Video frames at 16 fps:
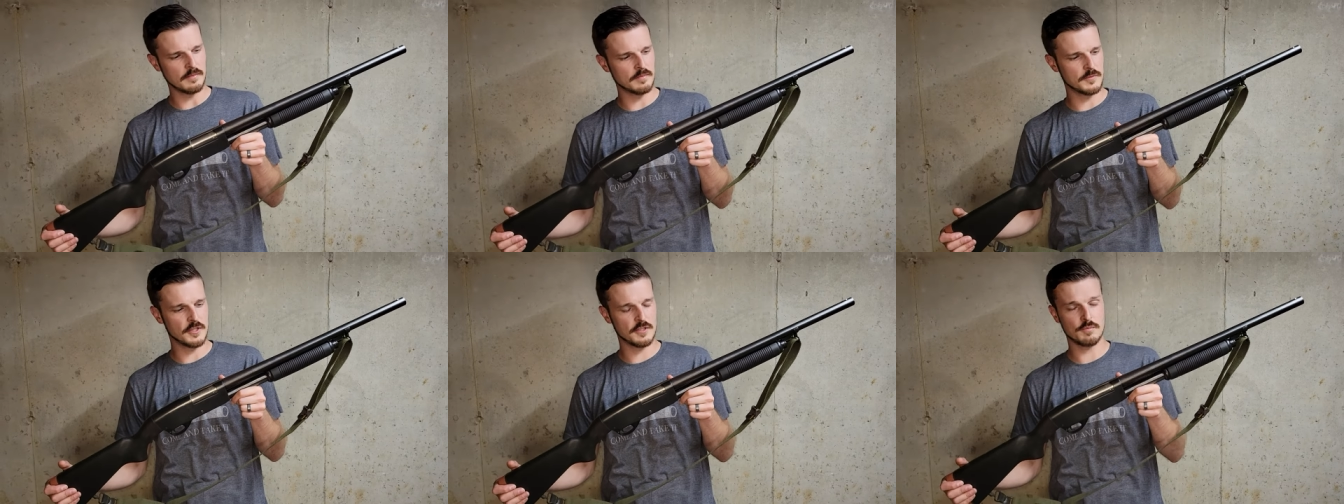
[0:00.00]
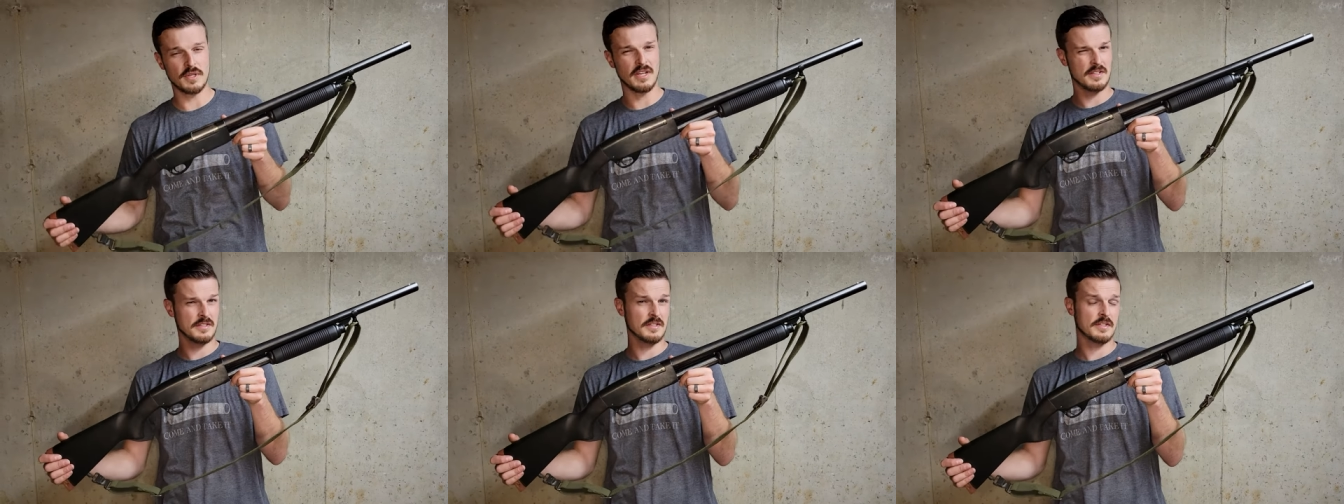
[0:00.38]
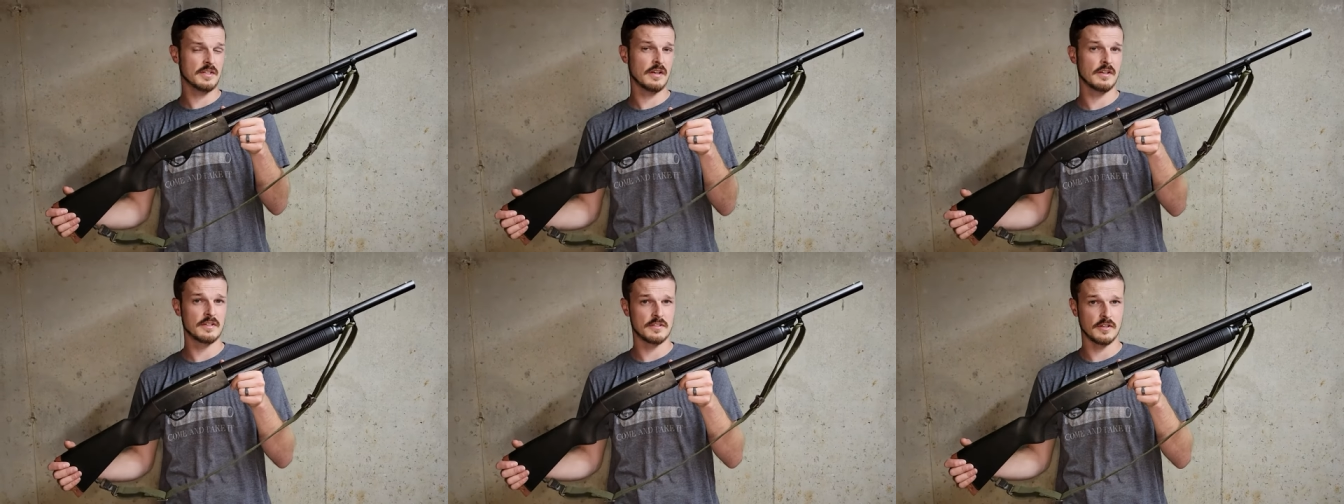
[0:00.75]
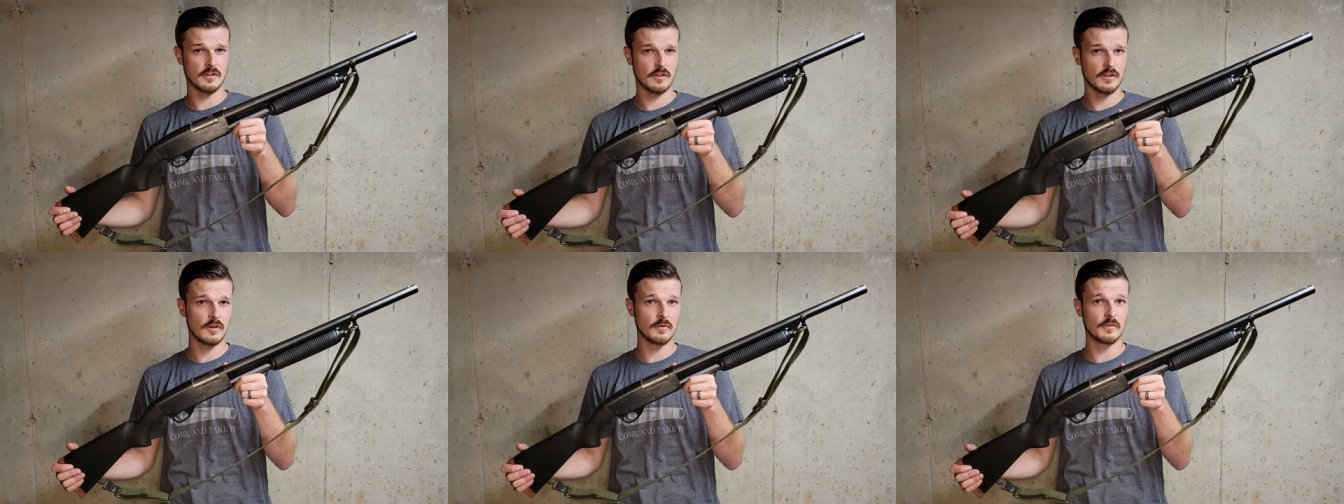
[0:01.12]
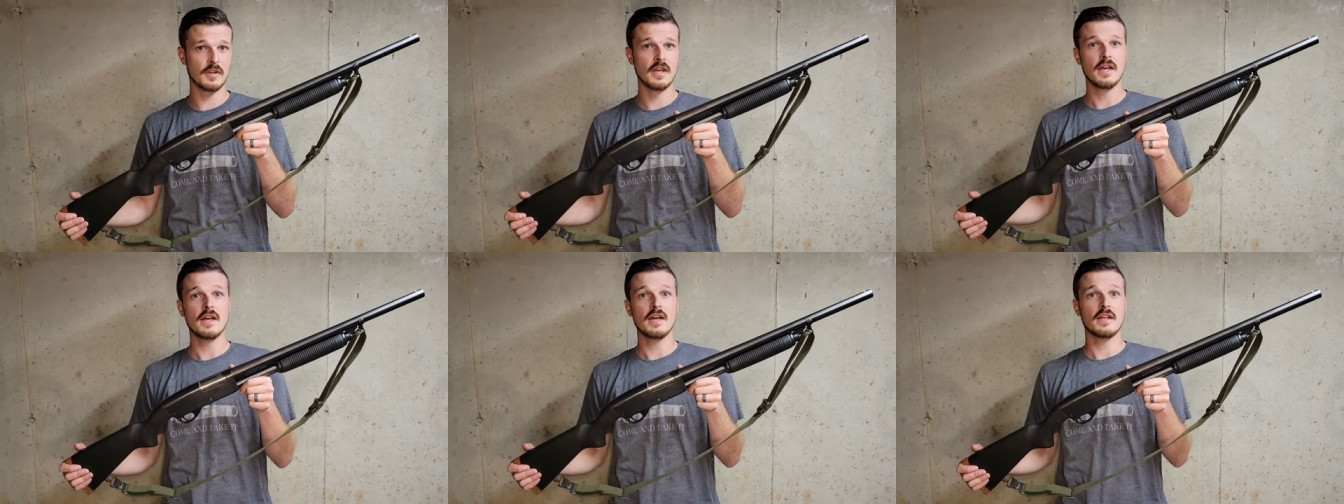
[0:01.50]
Just because this gun is a
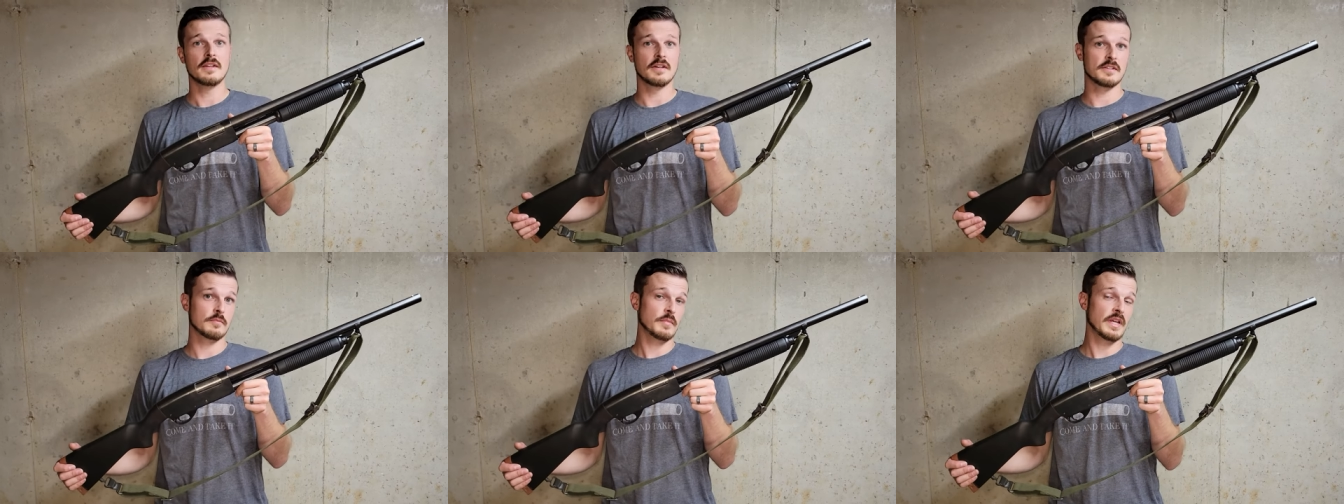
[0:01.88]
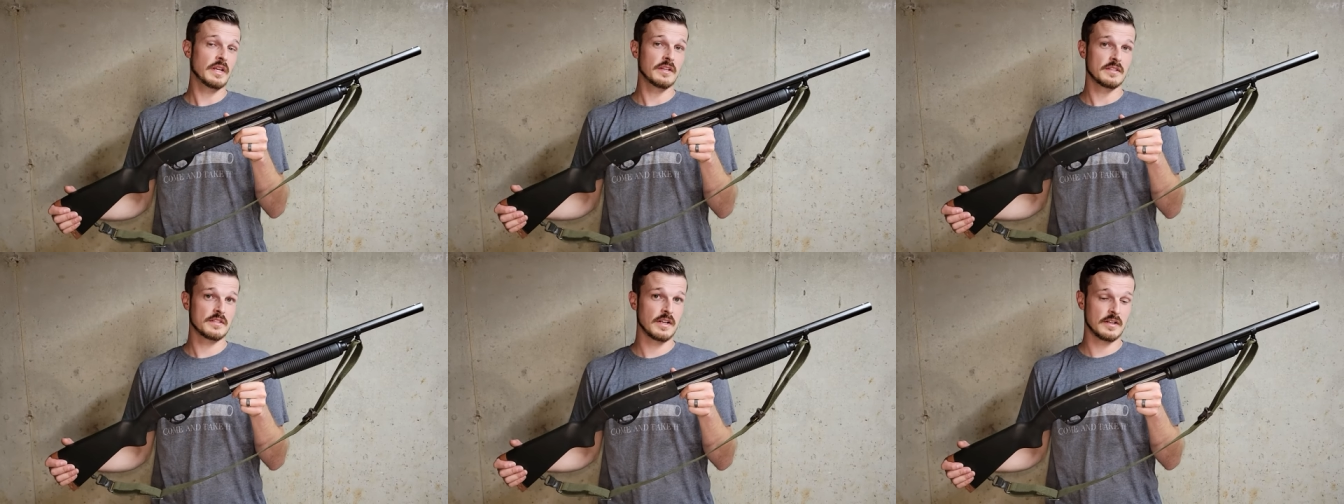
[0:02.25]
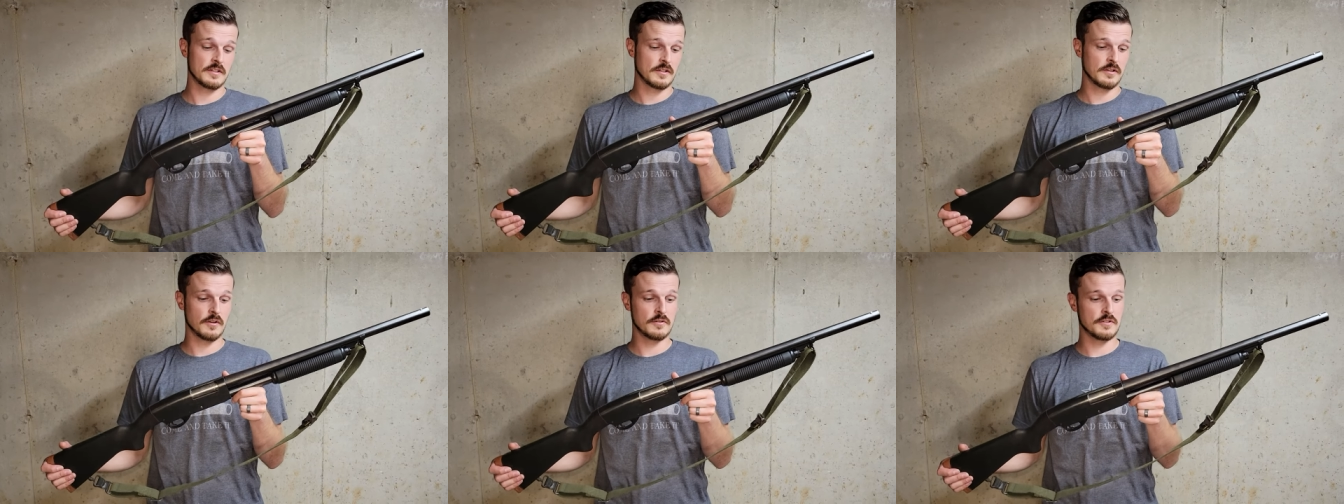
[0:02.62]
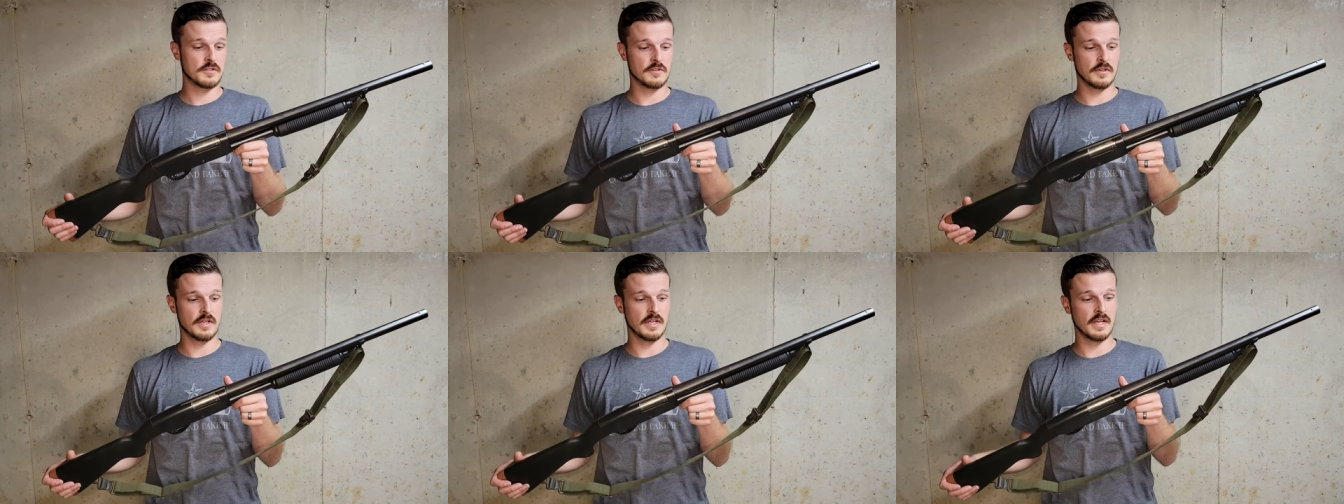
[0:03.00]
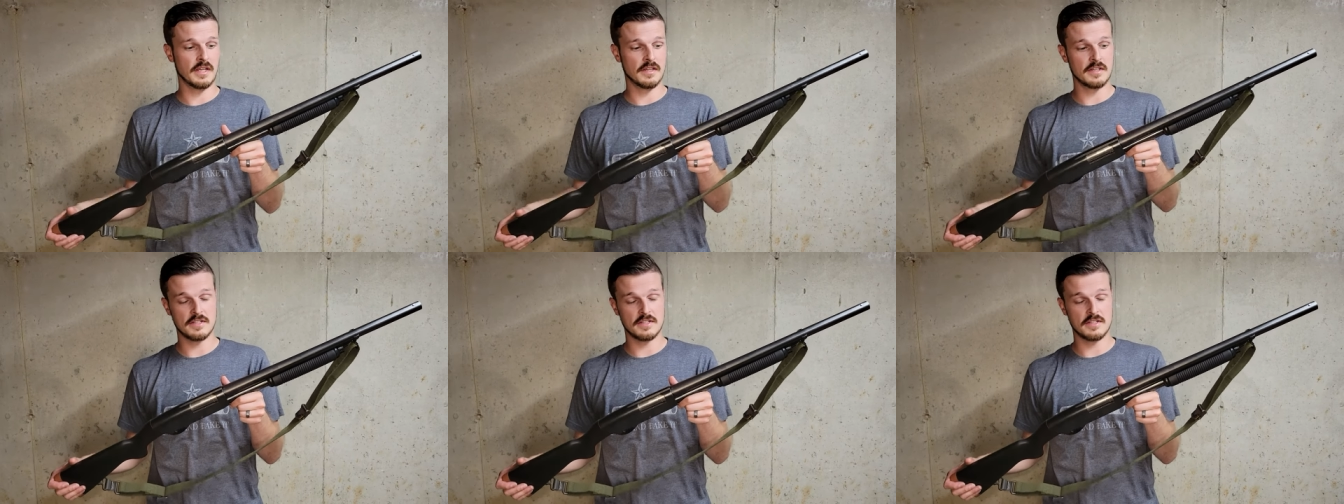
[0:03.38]
clone doesn't mean it's not as close as you can get.